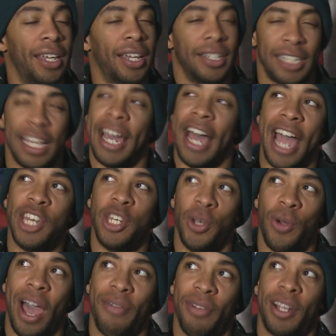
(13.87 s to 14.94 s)
Because I
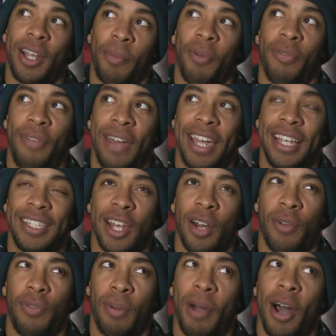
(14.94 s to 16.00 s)
do have a couple fans
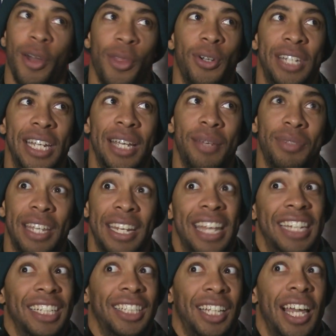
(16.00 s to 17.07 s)
that are from other teams and
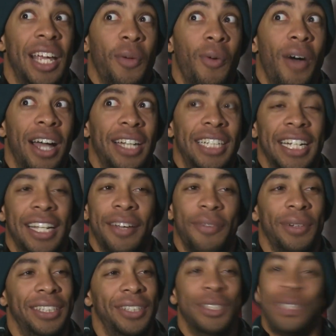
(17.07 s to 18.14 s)
they just like watching,
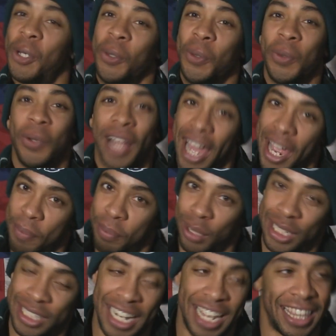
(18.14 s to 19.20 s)
which is cool. I
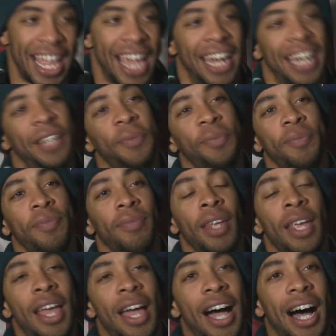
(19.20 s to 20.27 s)
appreciate that.
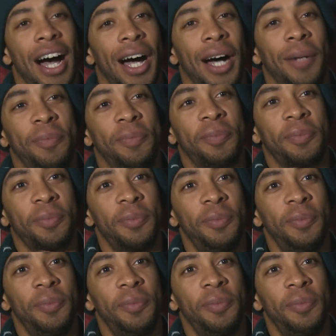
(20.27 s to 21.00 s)
I